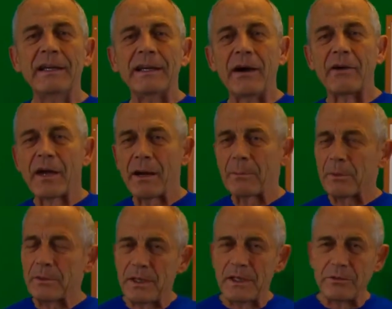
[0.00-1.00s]
Now, a couple
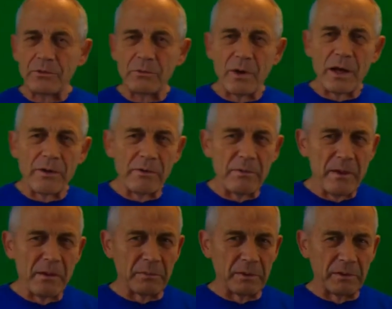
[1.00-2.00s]
of things you want to
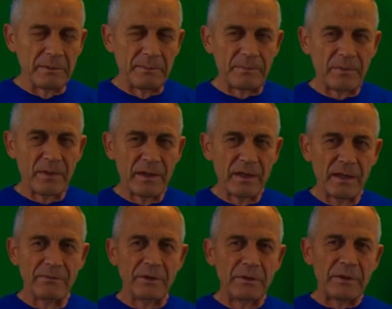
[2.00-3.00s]
remember.
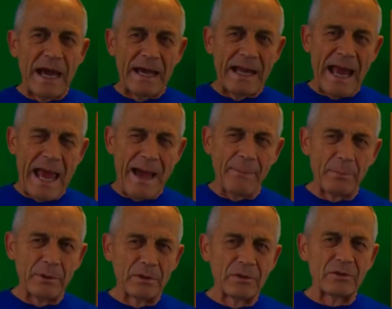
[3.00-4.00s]
If you add
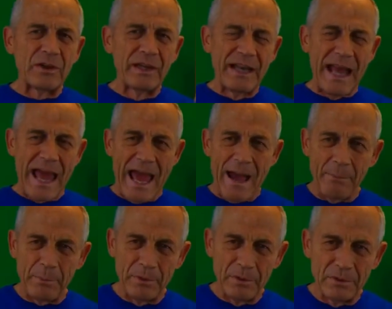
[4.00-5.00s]
apples and
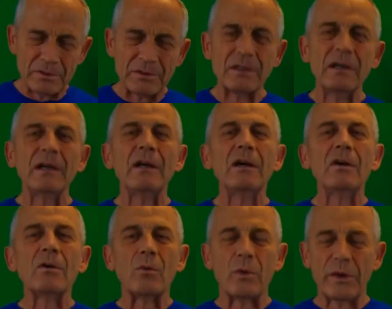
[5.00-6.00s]
apples,
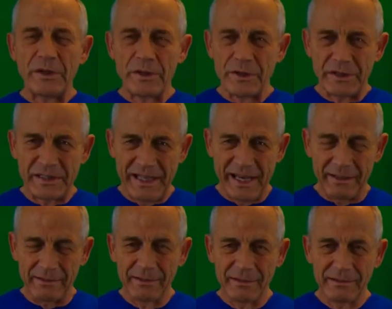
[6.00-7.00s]
what are you going to
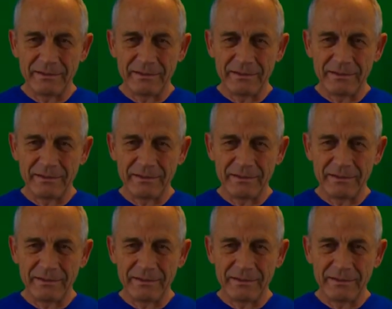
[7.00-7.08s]
get?